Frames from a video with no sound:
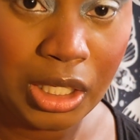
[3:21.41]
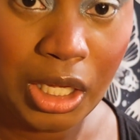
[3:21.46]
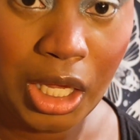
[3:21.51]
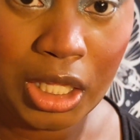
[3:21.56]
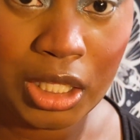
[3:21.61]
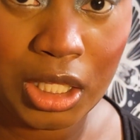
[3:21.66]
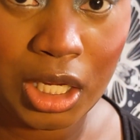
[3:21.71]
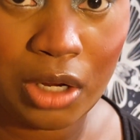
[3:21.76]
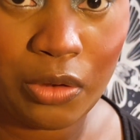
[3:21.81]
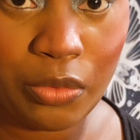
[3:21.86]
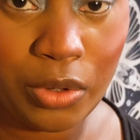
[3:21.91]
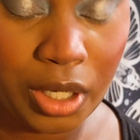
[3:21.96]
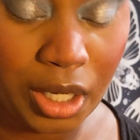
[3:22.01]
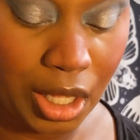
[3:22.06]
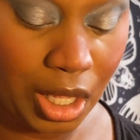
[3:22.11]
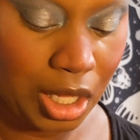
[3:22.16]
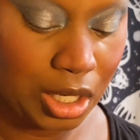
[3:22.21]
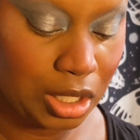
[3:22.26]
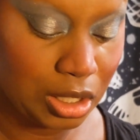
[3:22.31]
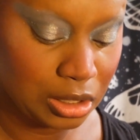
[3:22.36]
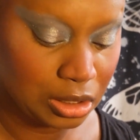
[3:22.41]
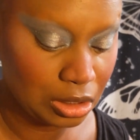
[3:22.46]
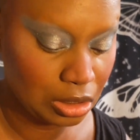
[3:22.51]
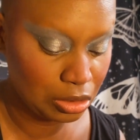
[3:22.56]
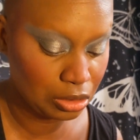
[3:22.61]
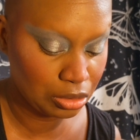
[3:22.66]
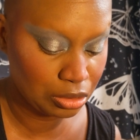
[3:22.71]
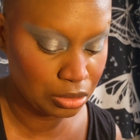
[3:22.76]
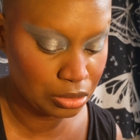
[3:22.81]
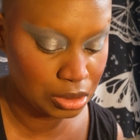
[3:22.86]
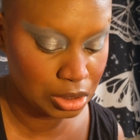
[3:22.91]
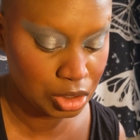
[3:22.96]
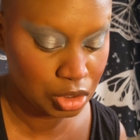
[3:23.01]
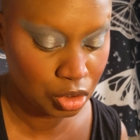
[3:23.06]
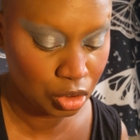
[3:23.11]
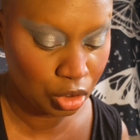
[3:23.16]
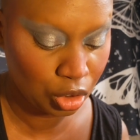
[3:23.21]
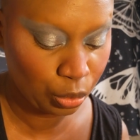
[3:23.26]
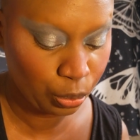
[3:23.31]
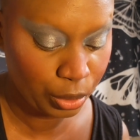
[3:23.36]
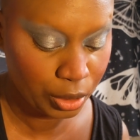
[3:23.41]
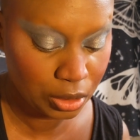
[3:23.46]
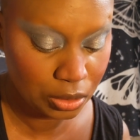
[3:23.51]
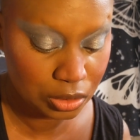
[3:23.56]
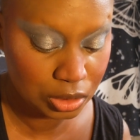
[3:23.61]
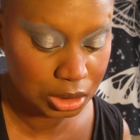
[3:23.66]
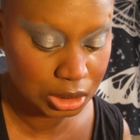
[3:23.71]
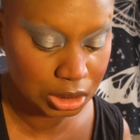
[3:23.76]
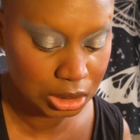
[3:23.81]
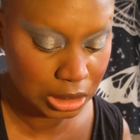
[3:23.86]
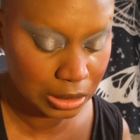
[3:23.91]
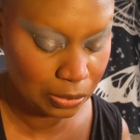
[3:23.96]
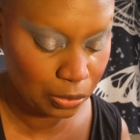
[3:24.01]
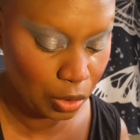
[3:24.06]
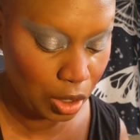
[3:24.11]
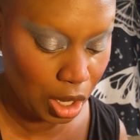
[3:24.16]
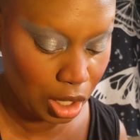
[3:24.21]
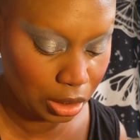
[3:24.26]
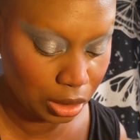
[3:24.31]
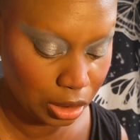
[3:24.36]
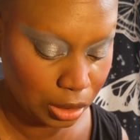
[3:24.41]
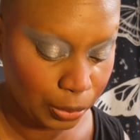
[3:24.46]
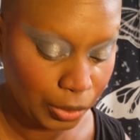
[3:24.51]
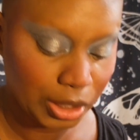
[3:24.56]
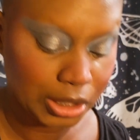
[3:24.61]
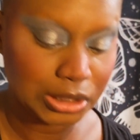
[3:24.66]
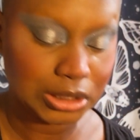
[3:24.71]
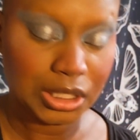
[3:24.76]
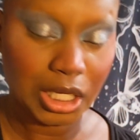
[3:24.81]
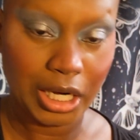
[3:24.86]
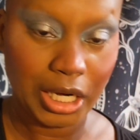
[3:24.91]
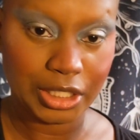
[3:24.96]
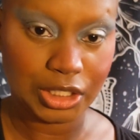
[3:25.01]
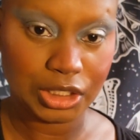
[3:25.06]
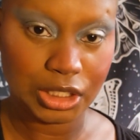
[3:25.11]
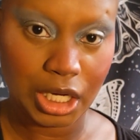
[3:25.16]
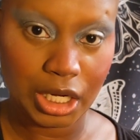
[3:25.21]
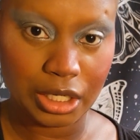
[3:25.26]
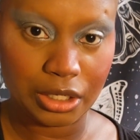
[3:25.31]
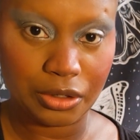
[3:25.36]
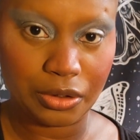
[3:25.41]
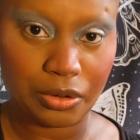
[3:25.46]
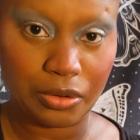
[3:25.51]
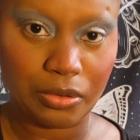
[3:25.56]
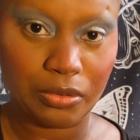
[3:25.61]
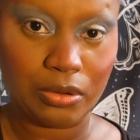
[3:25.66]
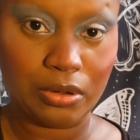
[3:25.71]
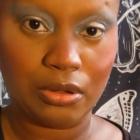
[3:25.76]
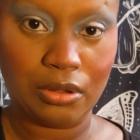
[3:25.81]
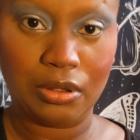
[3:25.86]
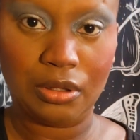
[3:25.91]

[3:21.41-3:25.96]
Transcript: And then I went ahead and used Sugar Pill Sleepwalker Pressed Eyeshadow